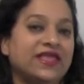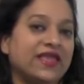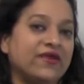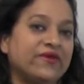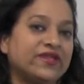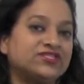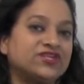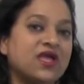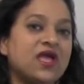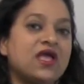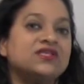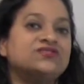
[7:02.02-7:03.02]
language.
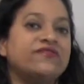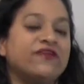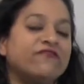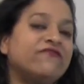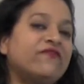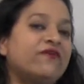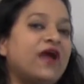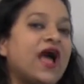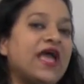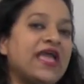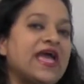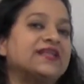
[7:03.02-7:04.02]
So therefore,
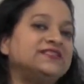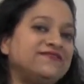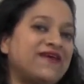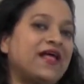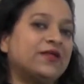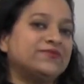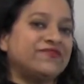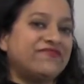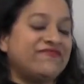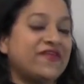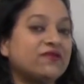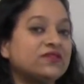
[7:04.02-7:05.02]
I had developed a
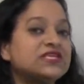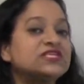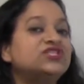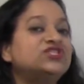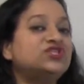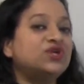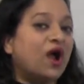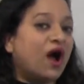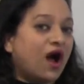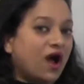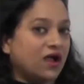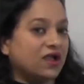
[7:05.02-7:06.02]
fairly
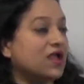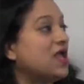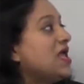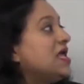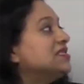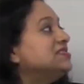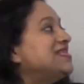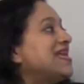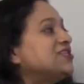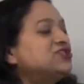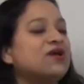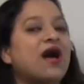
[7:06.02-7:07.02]
strong
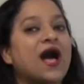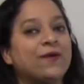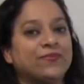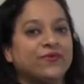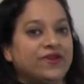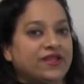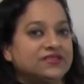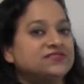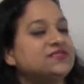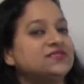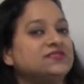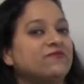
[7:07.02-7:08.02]
central operating
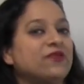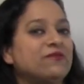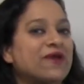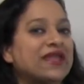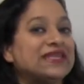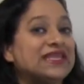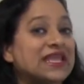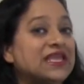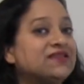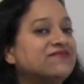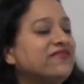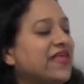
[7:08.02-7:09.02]
system in my
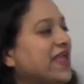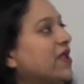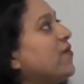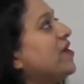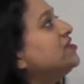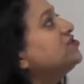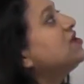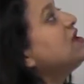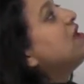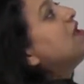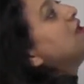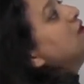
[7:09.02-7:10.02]
native language,
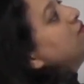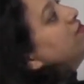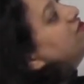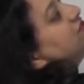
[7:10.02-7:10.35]
which